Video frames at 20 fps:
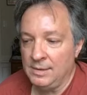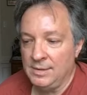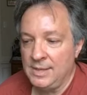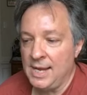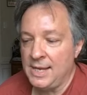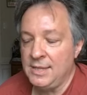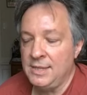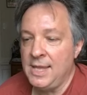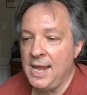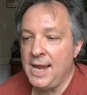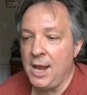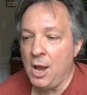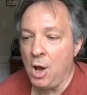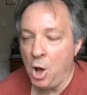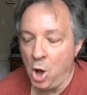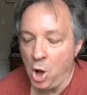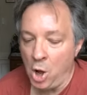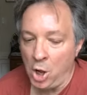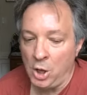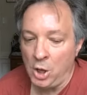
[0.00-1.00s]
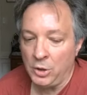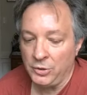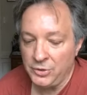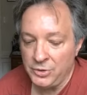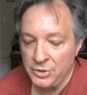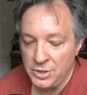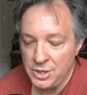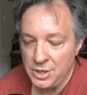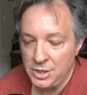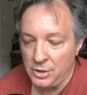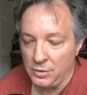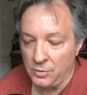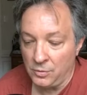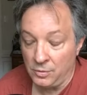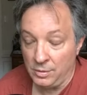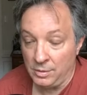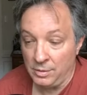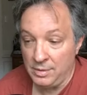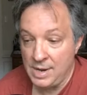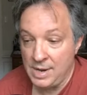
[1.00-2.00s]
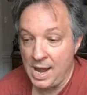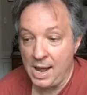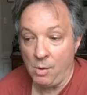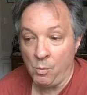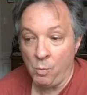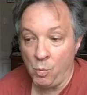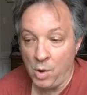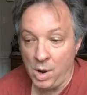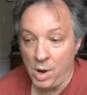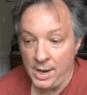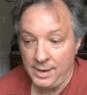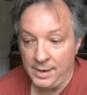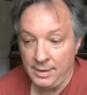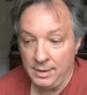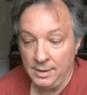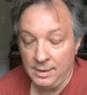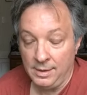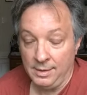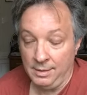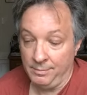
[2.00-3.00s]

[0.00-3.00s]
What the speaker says: that they all knew not one,